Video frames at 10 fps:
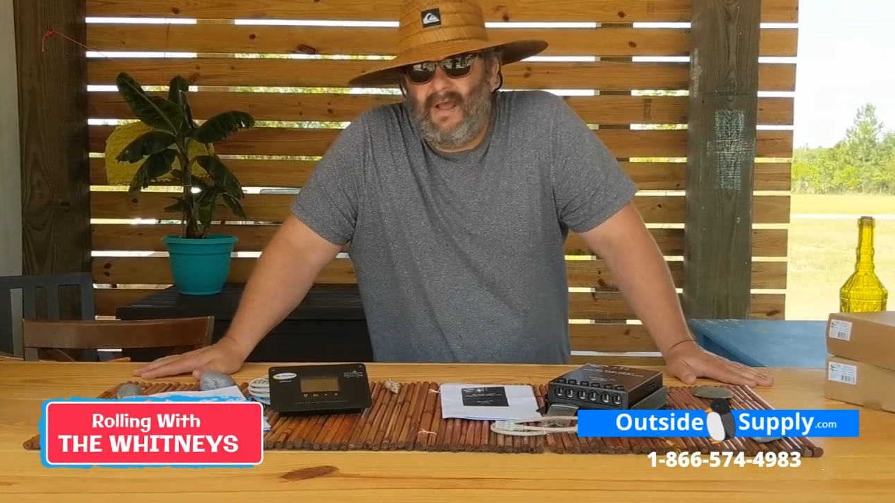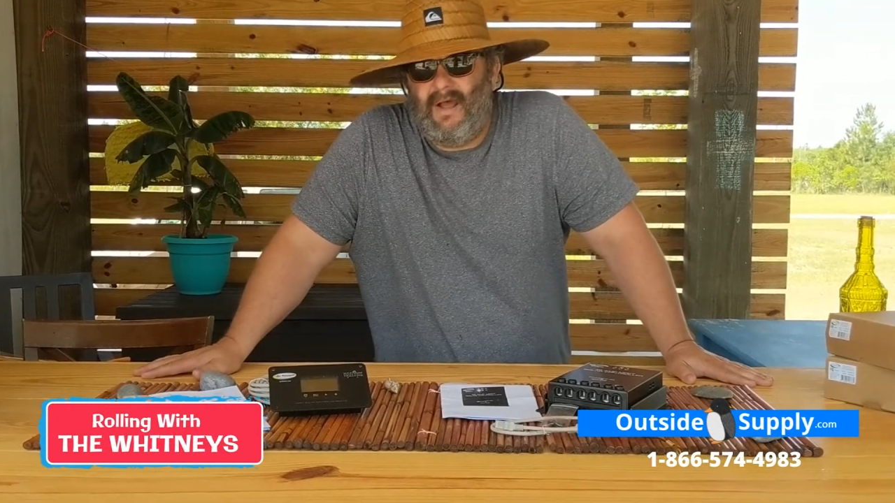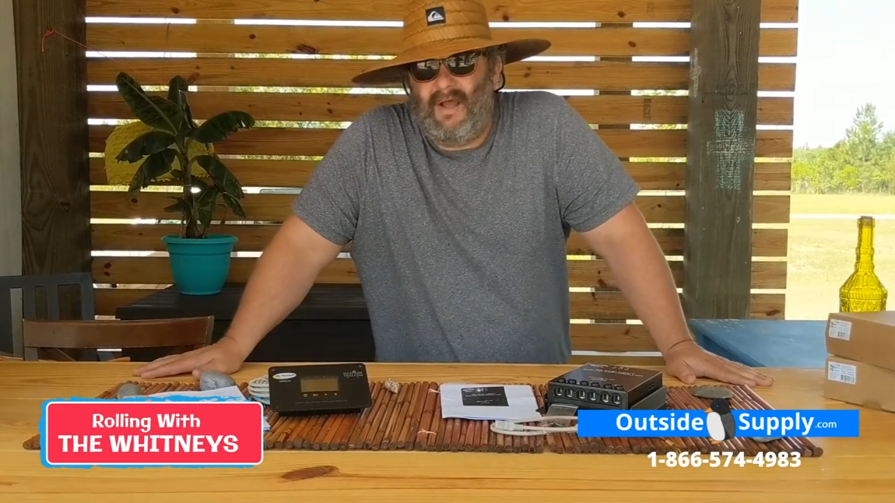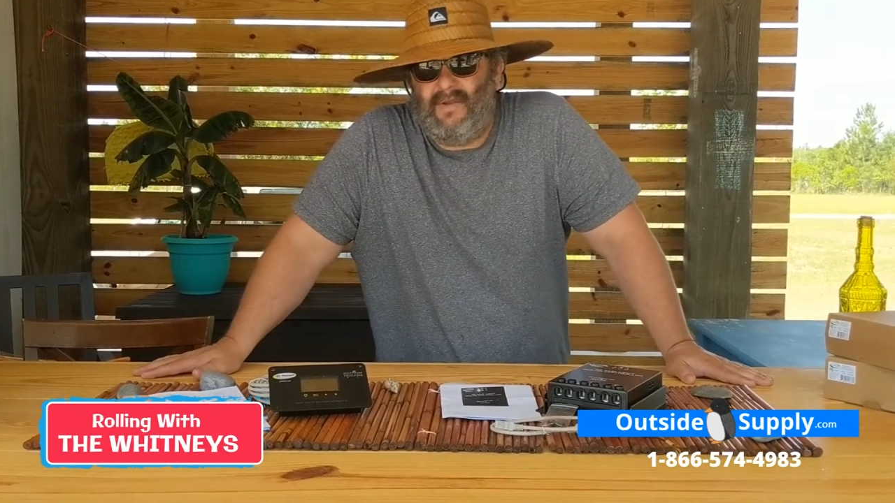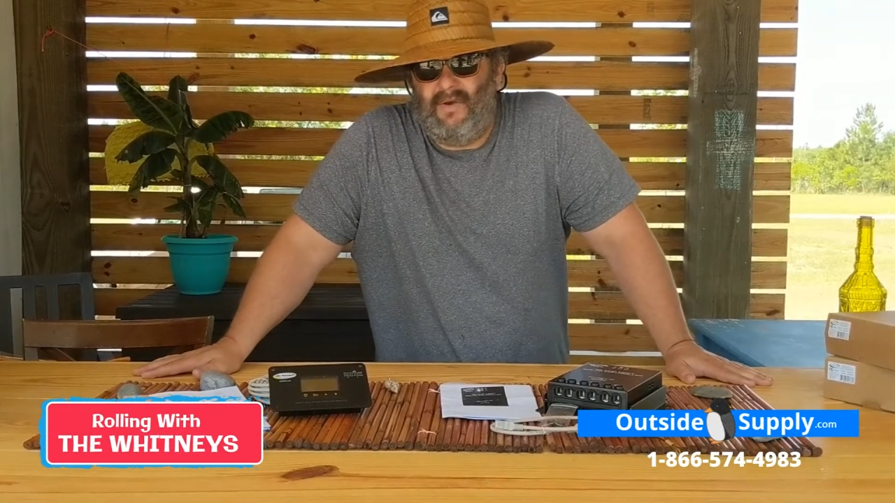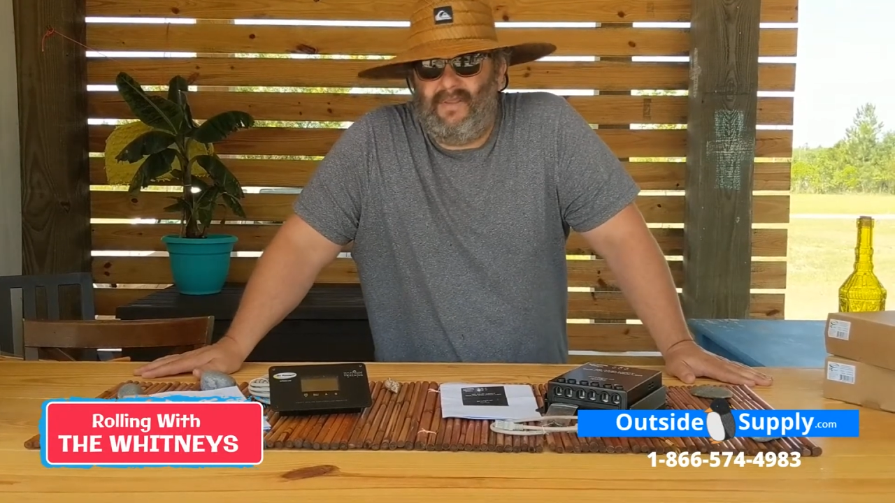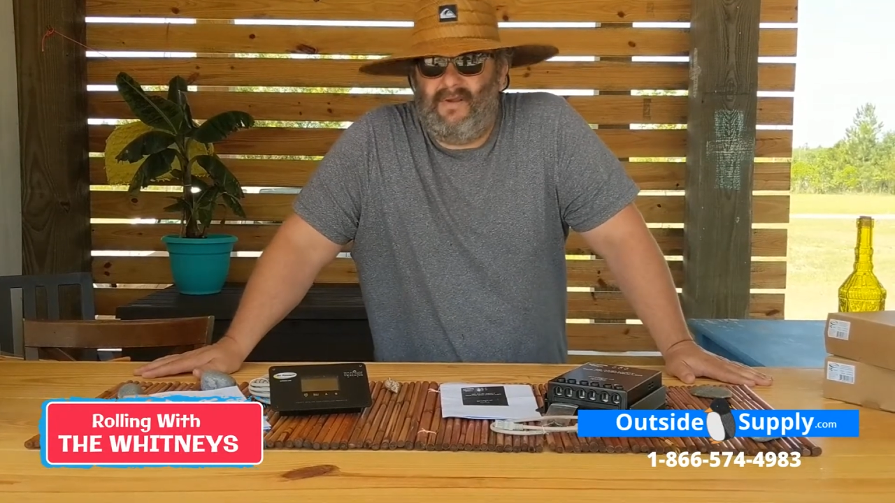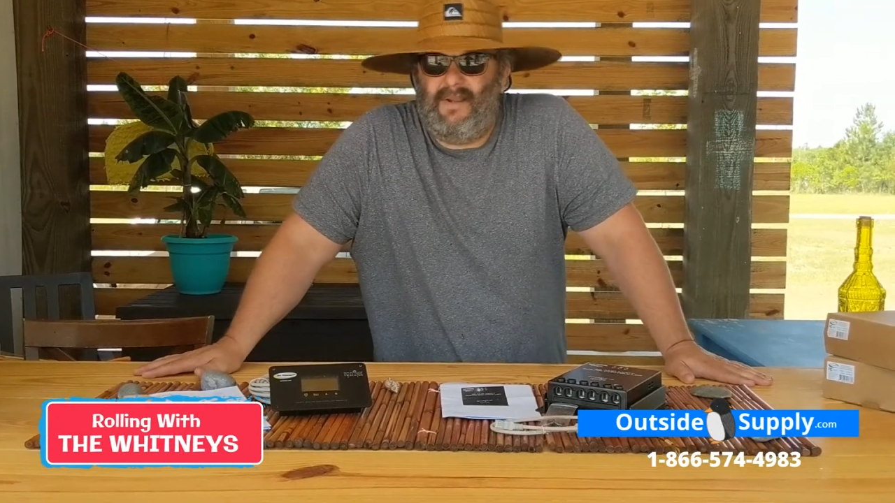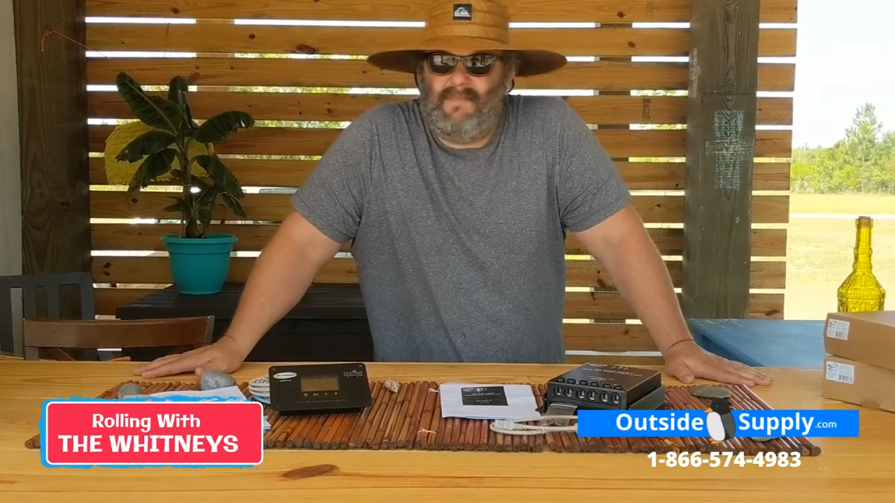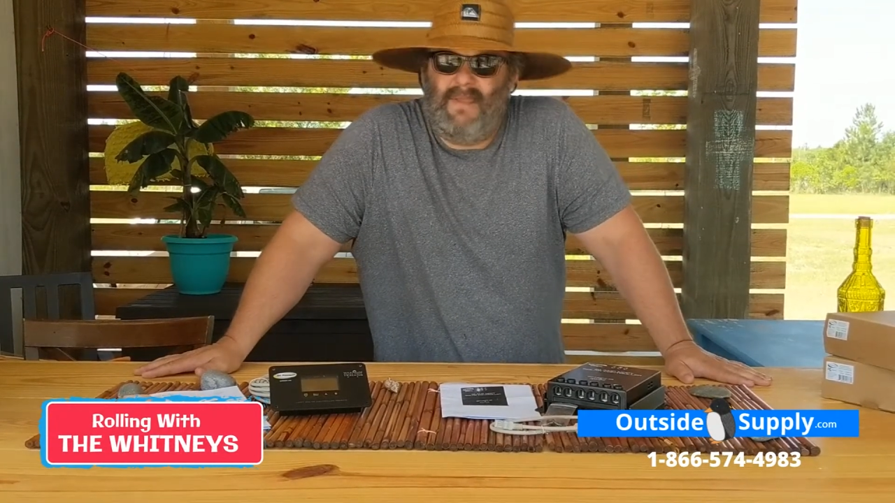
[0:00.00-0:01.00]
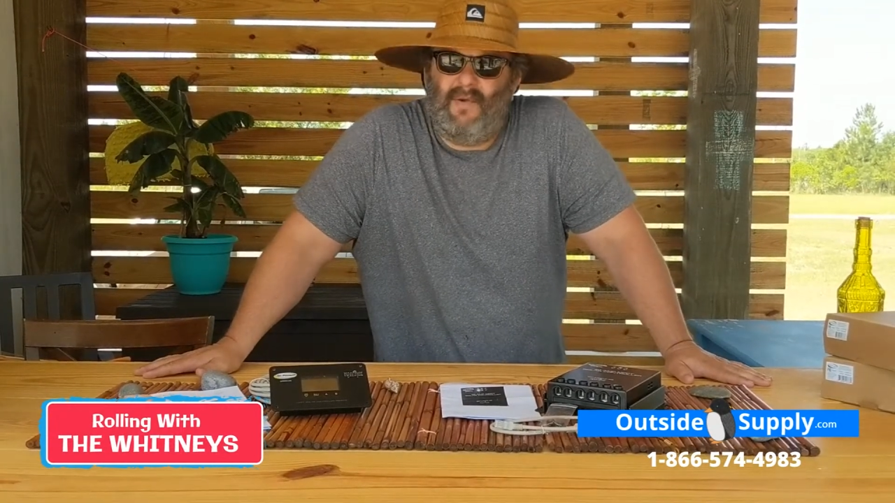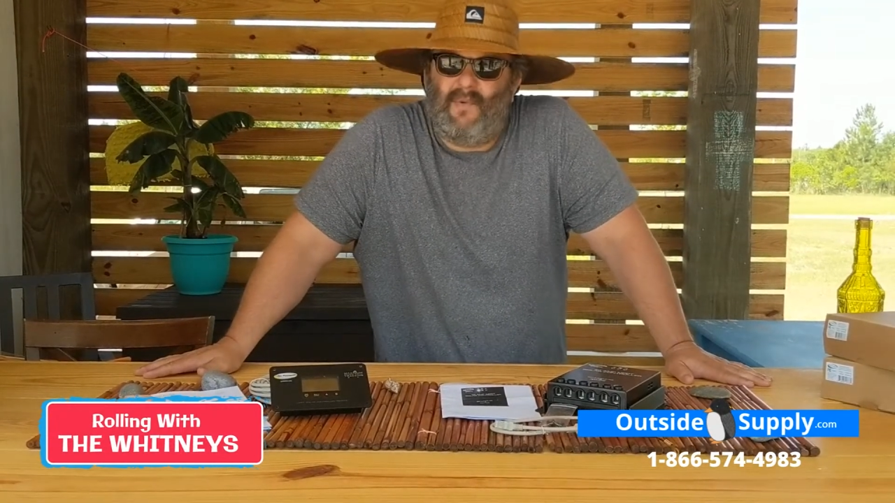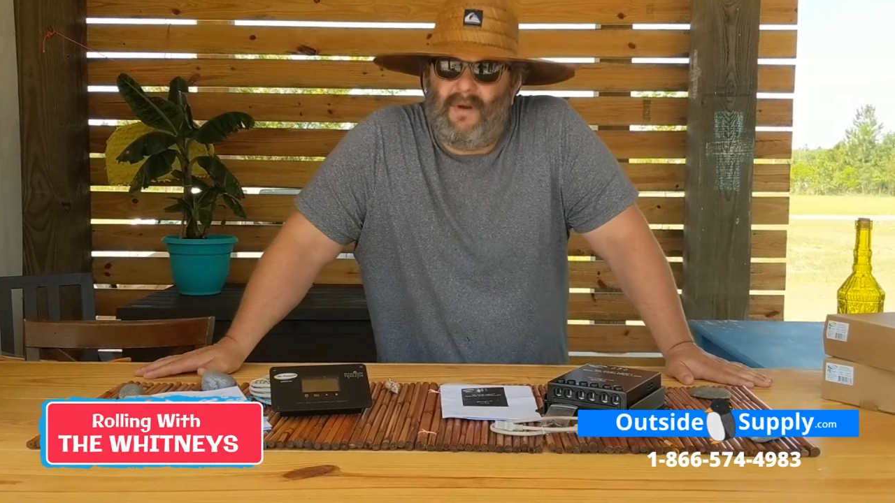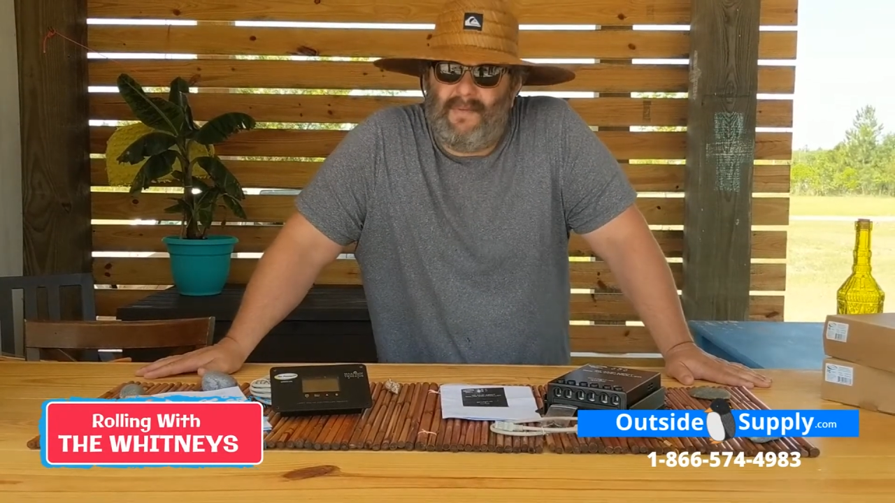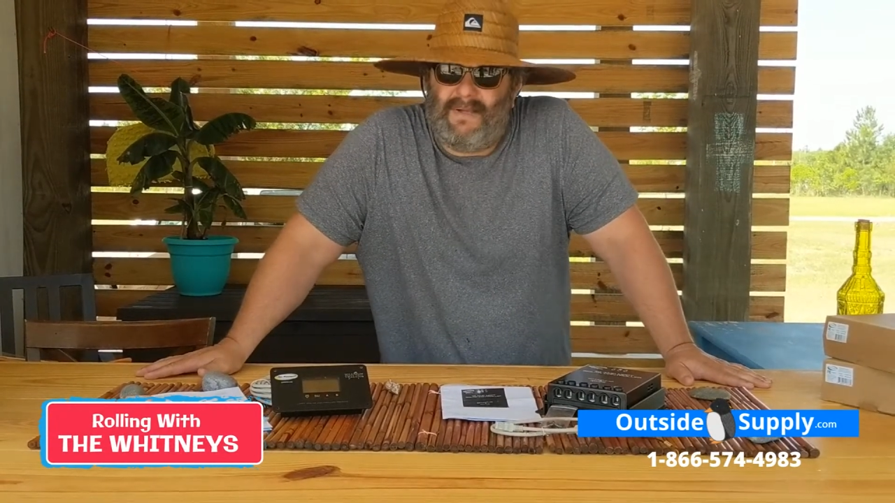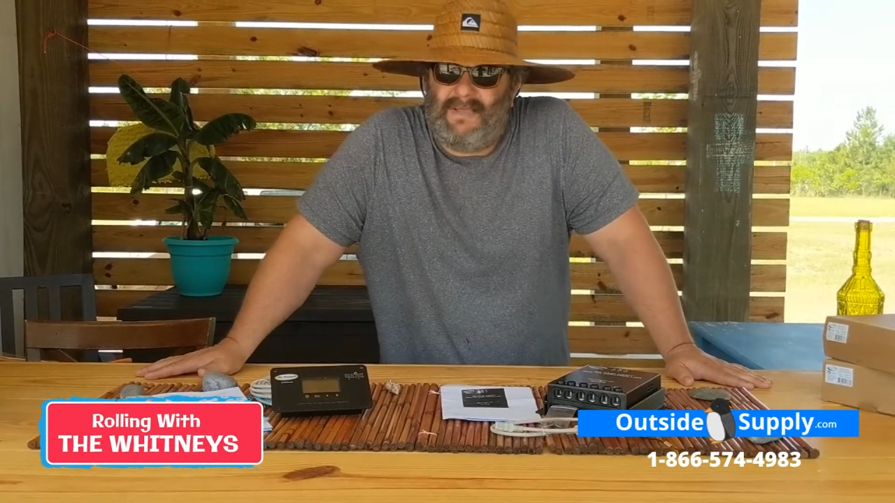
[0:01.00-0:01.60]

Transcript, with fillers: Uh, you'll either get me or one of my